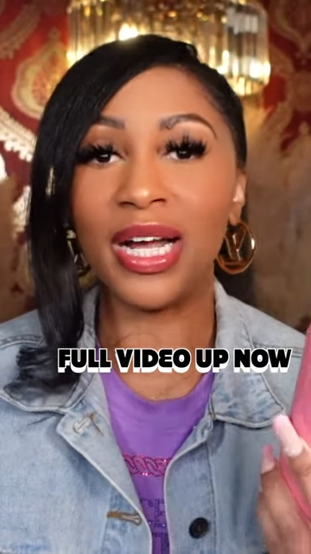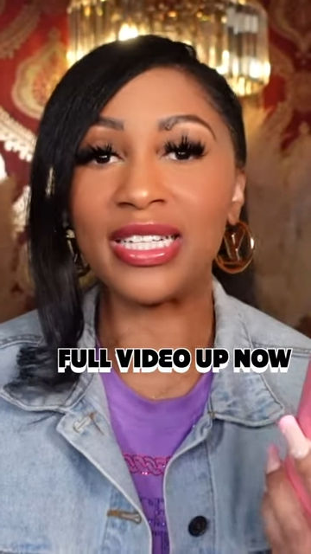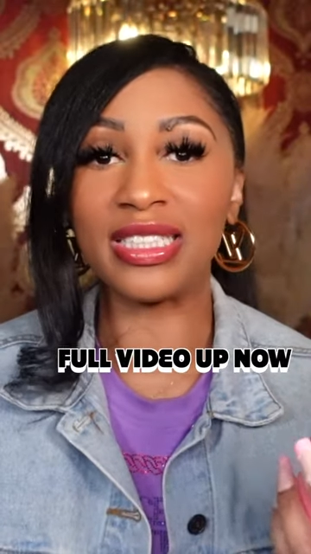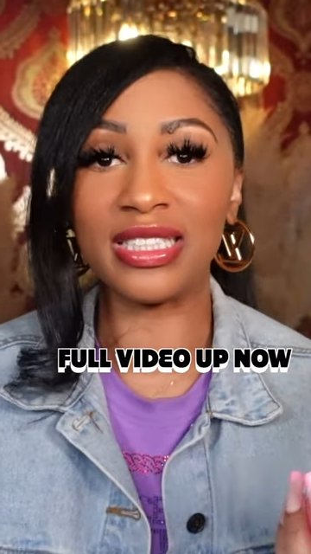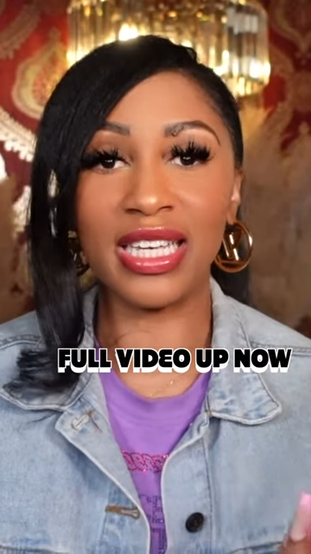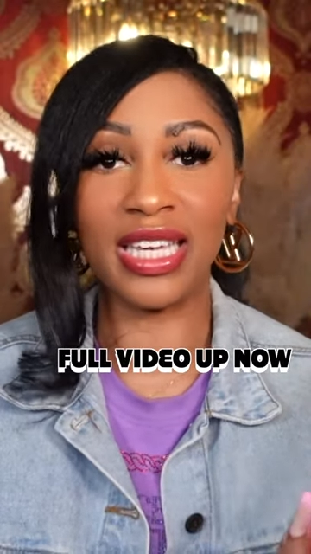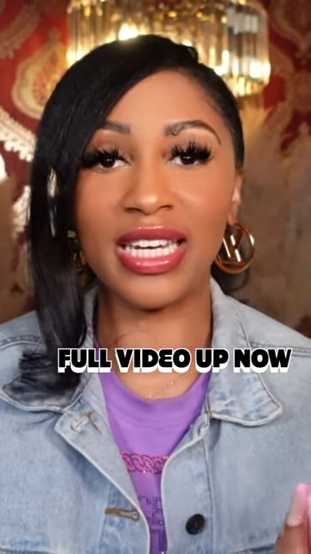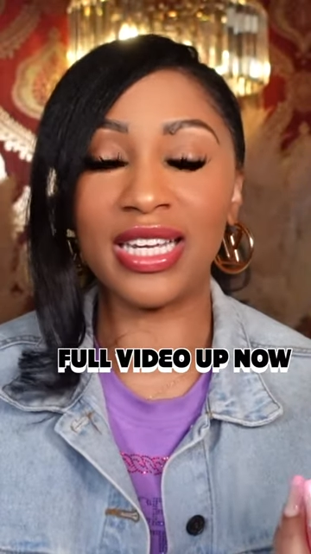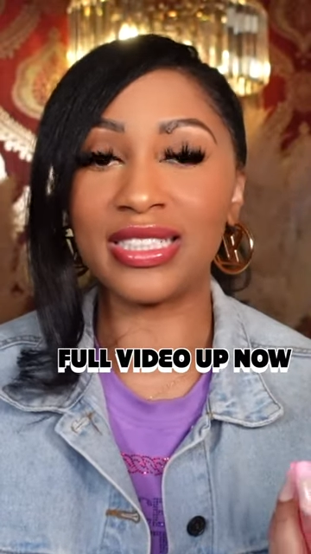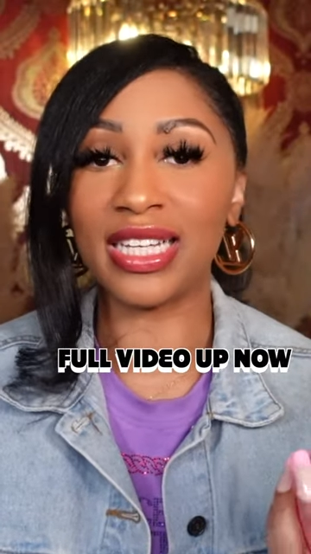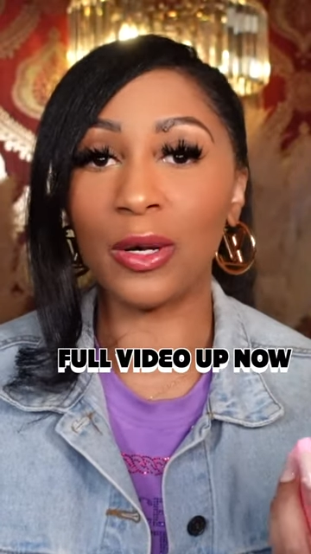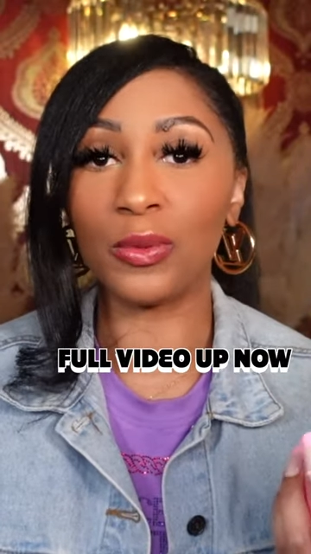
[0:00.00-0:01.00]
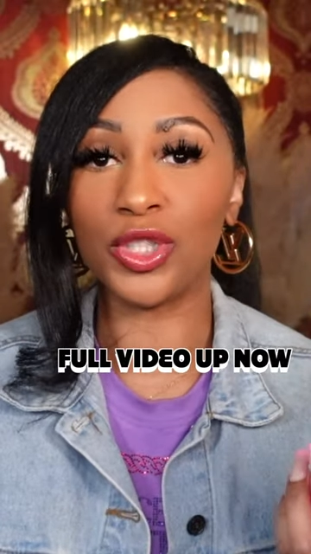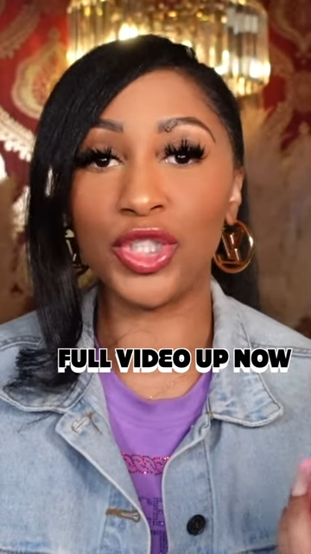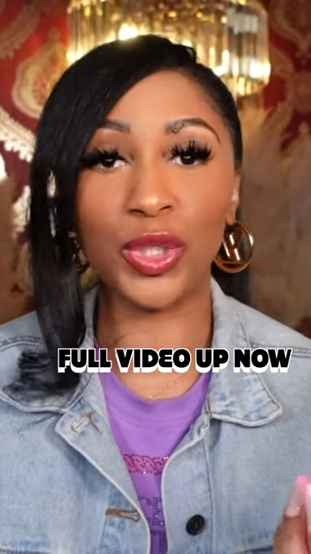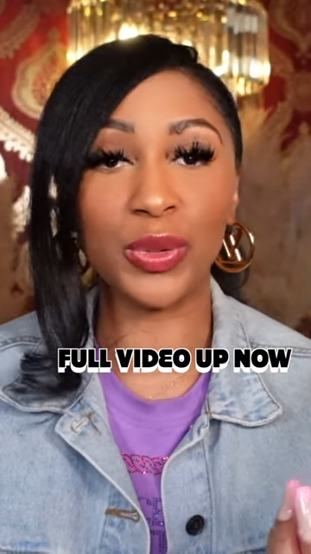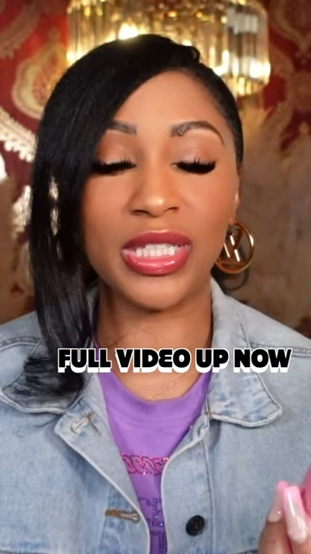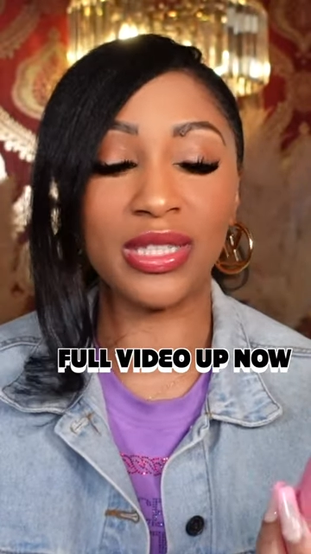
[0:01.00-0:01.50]
in my skin as I
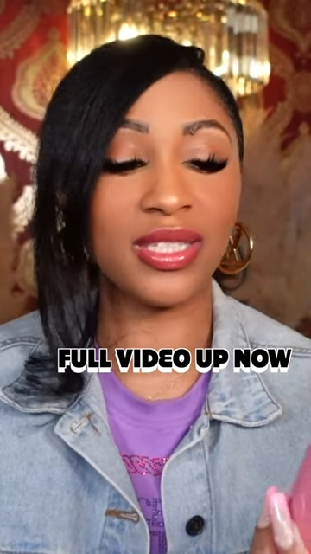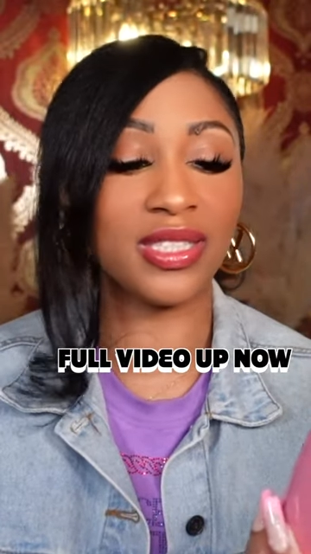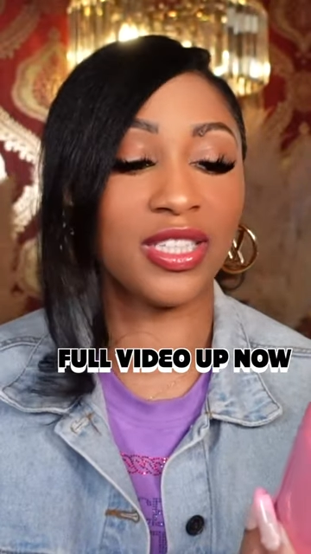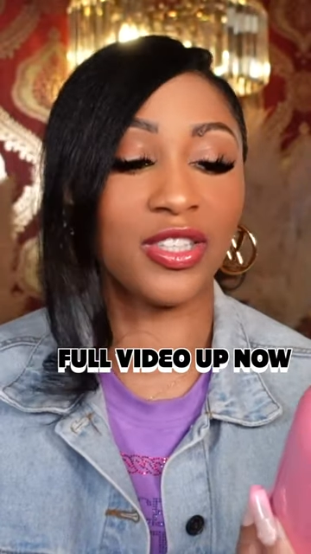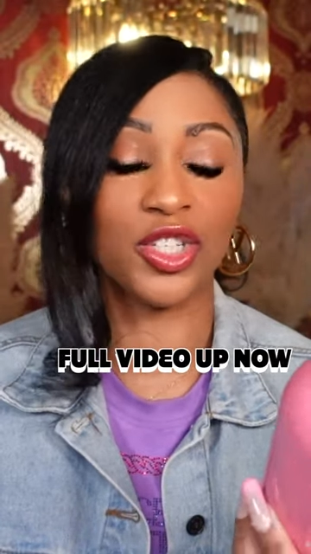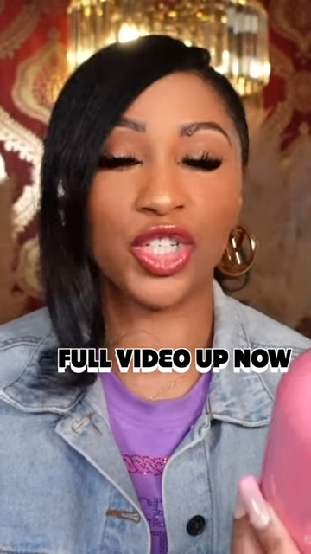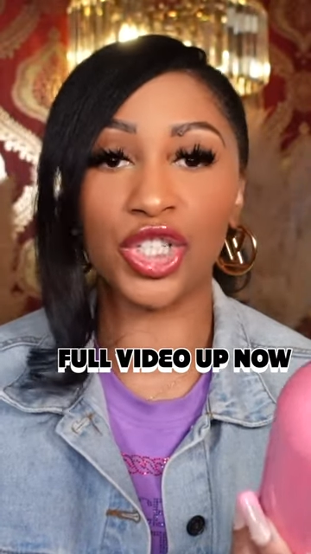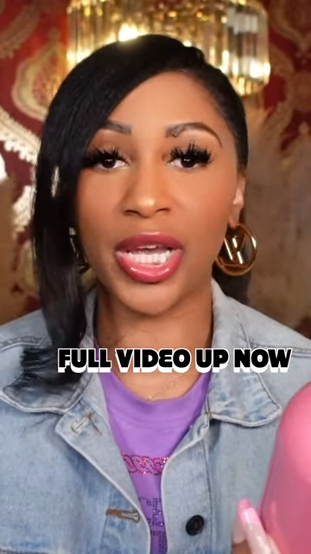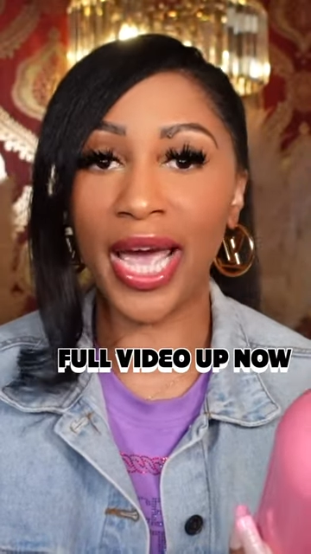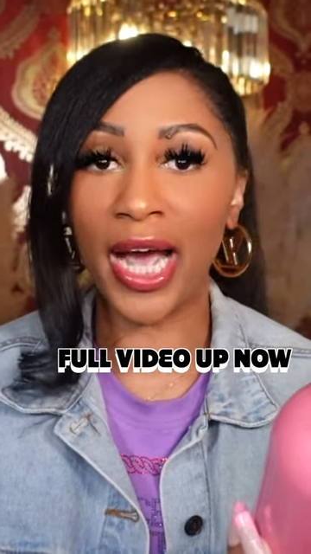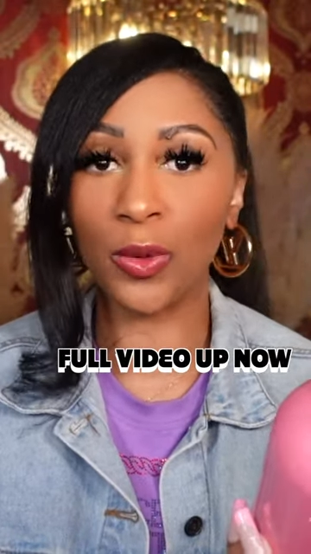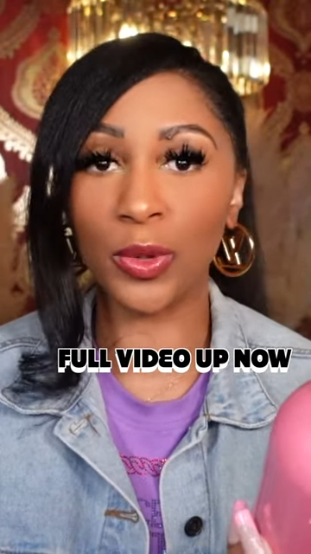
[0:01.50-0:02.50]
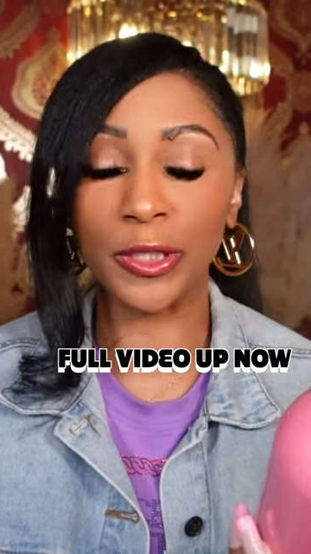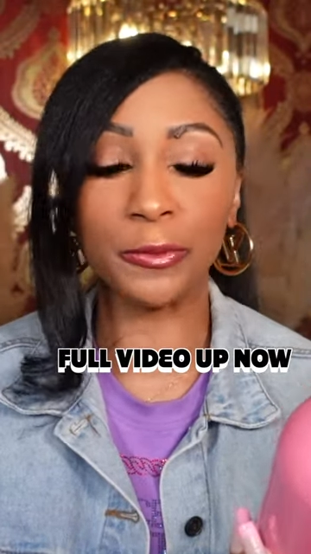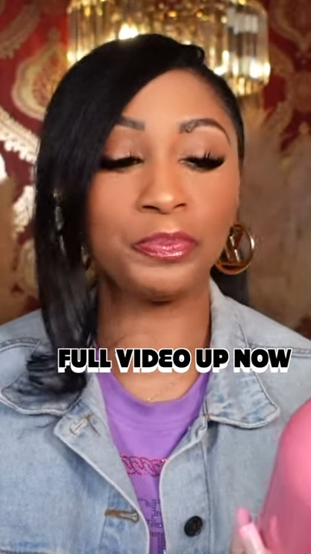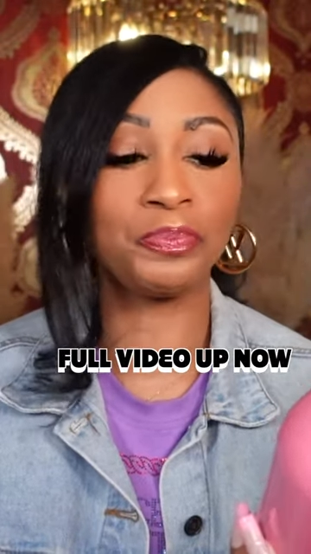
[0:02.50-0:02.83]
was using this in the shower.